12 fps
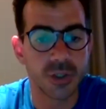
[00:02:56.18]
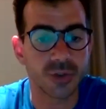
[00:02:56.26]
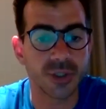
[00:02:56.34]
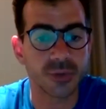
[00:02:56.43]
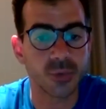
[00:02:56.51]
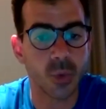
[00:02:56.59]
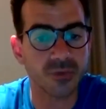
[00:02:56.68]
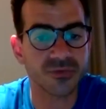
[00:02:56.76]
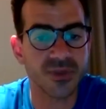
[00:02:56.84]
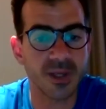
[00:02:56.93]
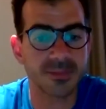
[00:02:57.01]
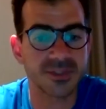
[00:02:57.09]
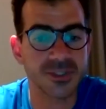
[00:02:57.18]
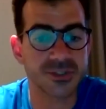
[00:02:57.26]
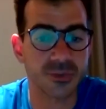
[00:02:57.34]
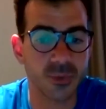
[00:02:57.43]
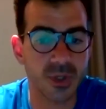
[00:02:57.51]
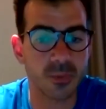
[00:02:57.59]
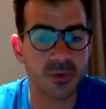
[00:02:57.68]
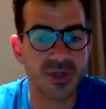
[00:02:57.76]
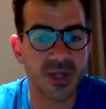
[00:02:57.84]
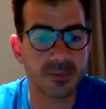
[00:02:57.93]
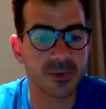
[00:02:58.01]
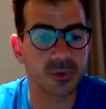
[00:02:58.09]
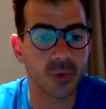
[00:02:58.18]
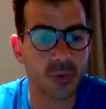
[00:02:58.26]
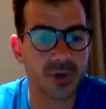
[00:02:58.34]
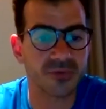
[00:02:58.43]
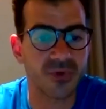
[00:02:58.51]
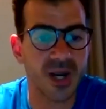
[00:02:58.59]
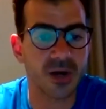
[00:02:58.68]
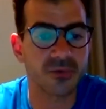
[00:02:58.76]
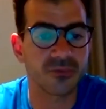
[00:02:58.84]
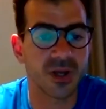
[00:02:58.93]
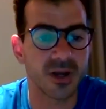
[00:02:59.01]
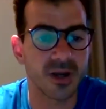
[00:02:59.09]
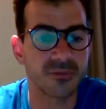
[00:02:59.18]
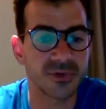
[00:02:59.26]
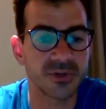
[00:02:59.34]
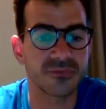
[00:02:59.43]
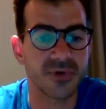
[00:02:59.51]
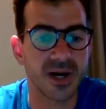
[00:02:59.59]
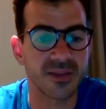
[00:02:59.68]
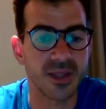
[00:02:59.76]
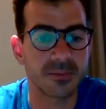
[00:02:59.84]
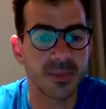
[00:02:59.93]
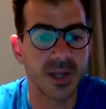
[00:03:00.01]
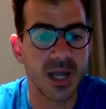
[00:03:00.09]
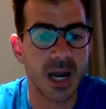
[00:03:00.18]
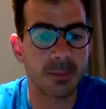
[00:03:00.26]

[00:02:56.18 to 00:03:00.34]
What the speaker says: You can quote them, disagree with them, glorify or vilify them,